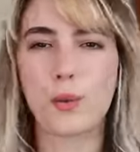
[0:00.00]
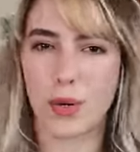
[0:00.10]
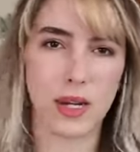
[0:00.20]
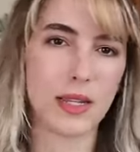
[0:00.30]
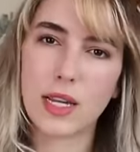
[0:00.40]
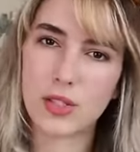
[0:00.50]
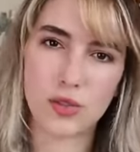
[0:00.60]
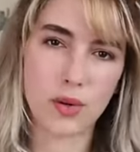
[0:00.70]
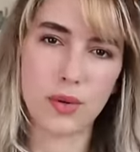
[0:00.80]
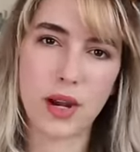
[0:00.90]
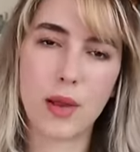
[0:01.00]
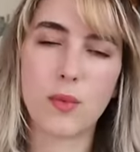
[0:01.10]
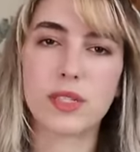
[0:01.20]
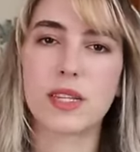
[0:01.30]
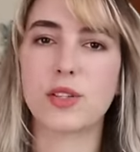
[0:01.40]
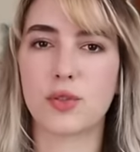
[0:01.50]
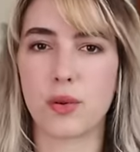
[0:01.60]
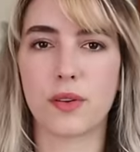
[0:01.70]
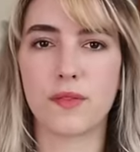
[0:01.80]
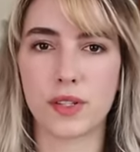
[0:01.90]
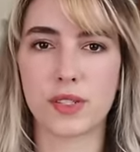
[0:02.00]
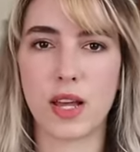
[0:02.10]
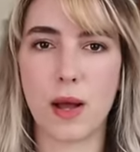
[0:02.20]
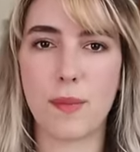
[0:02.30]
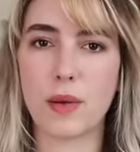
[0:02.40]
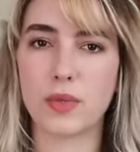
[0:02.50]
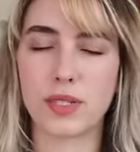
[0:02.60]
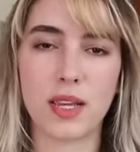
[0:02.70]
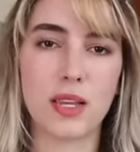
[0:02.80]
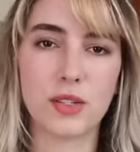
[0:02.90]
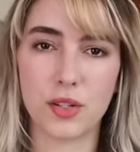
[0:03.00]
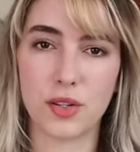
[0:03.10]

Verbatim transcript: and put it in that drawer. And once that drawer fills up, I will take it to